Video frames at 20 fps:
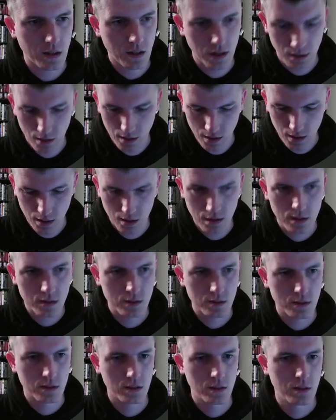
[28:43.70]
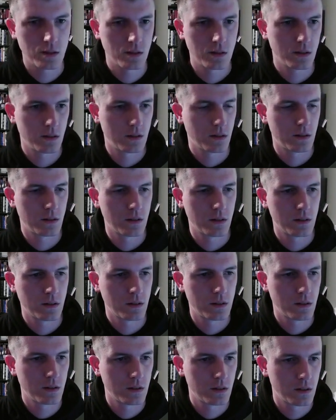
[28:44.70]
this,
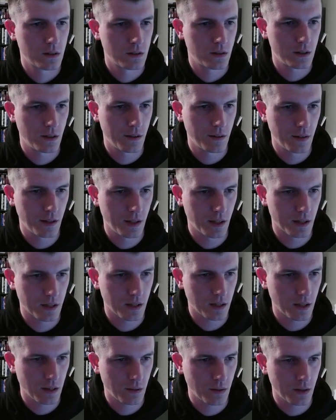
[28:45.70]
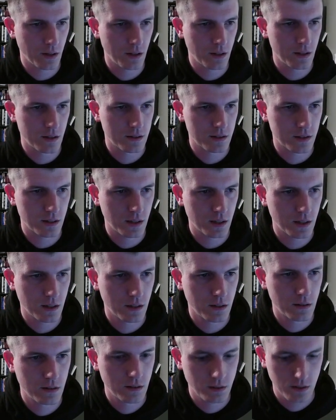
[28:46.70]
and then I could get rid of this line,
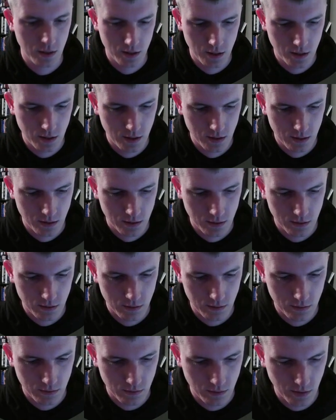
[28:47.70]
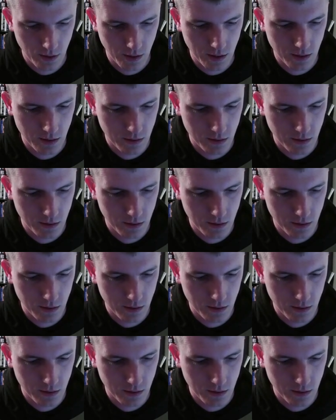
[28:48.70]
right?